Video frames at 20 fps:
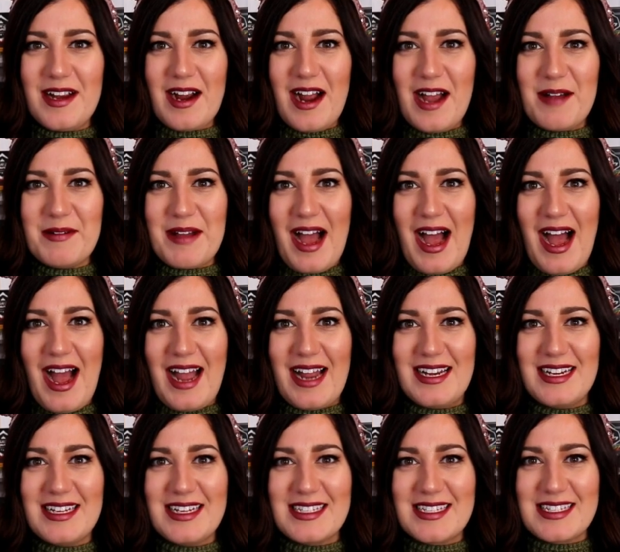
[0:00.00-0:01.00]
here. I'm
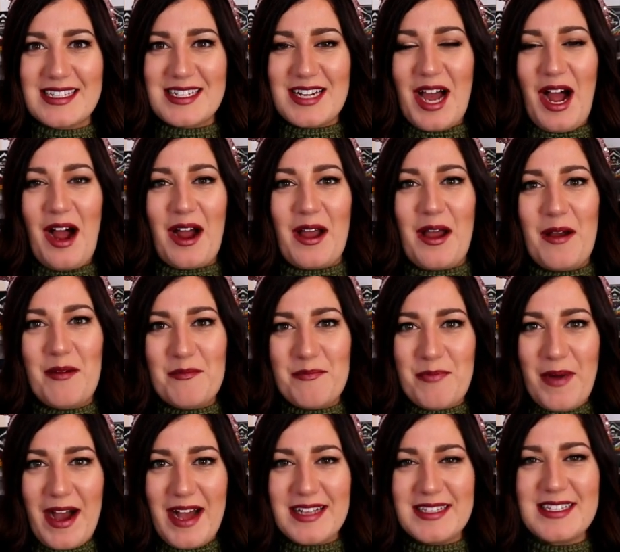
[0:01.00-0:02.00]
kind of stuck.
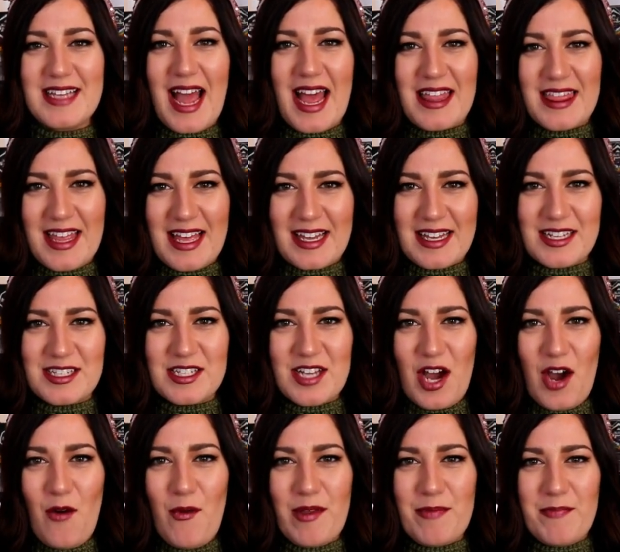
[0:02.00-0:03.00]
But I think let's
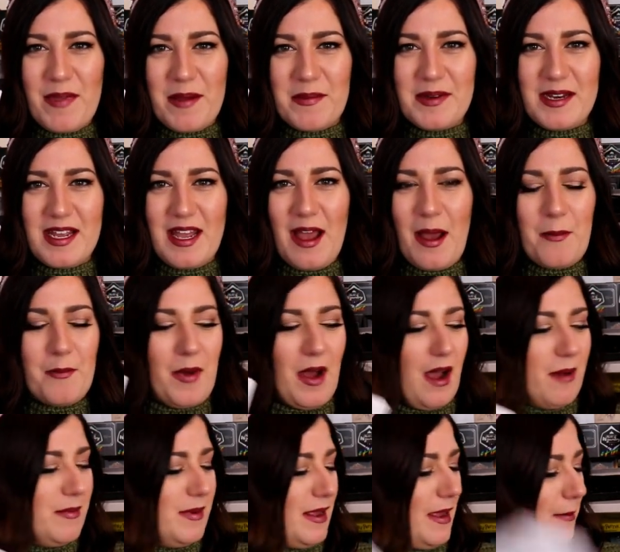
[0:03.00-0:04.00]
go with Bibbidi
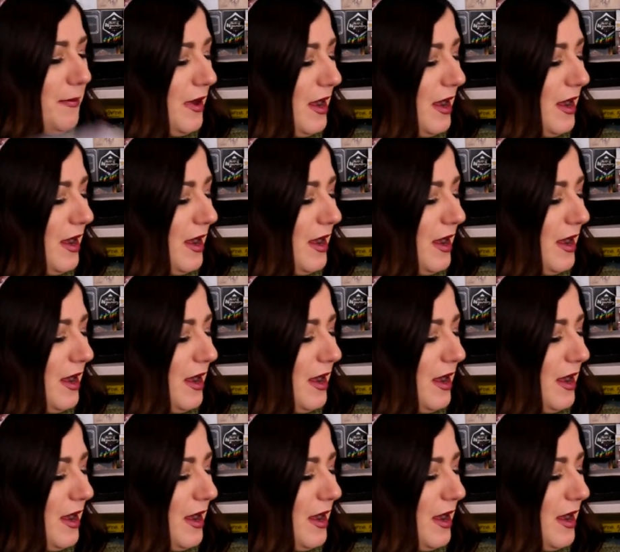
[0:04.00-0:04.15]
Bobbidi